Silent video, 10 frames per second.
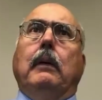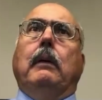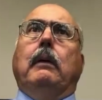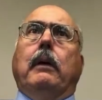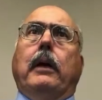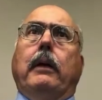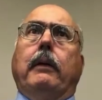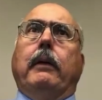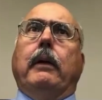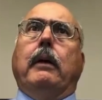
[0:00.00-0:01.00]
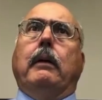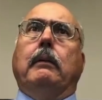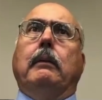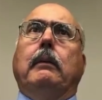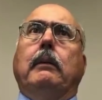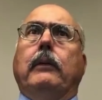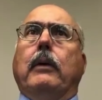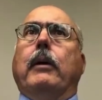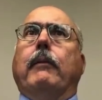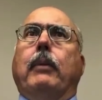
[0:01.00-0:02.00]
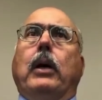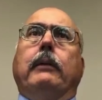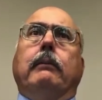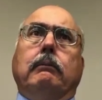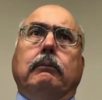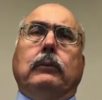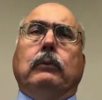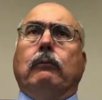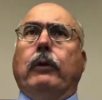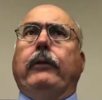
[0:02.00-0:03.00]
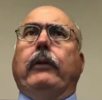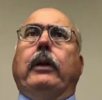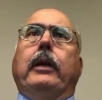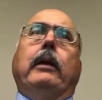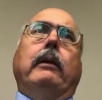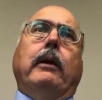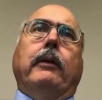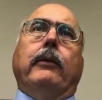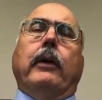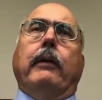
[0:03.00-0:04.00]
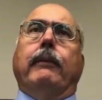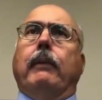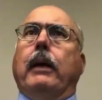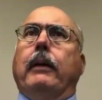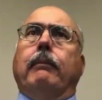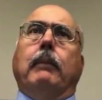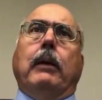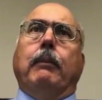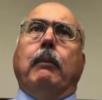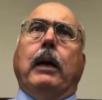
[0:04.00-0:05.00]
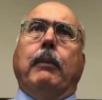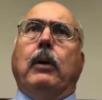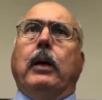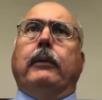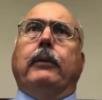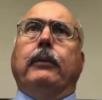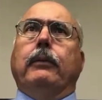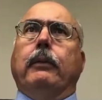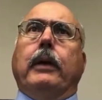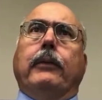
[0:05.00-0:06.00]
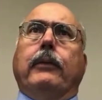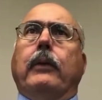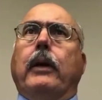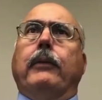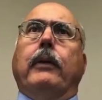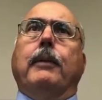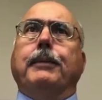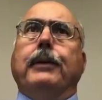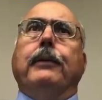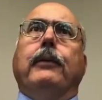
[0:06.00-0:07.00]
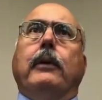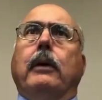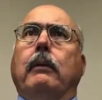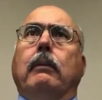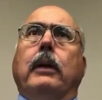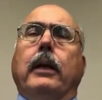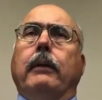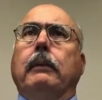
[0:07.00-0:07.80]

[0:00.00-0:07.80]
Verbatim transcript: Mm-hmm. And uh, some I bought recently and others I've, I, I, I bought through exercising options uh, when, I,